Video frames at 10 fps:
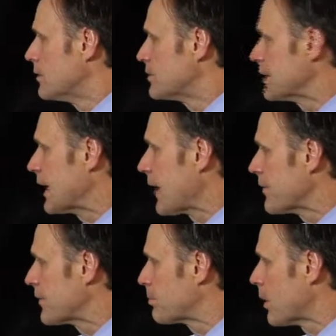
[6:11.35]
See how
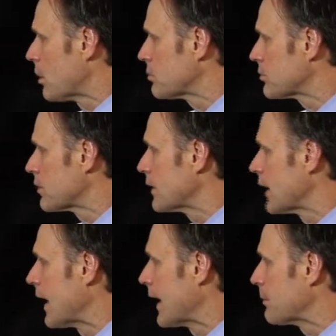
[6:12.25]
this bone's in
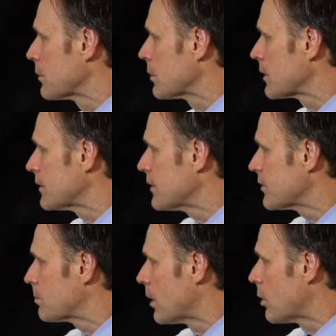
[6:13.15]
line, but look at
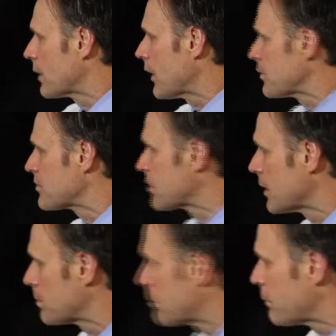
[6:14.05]
this bone, how it's slipped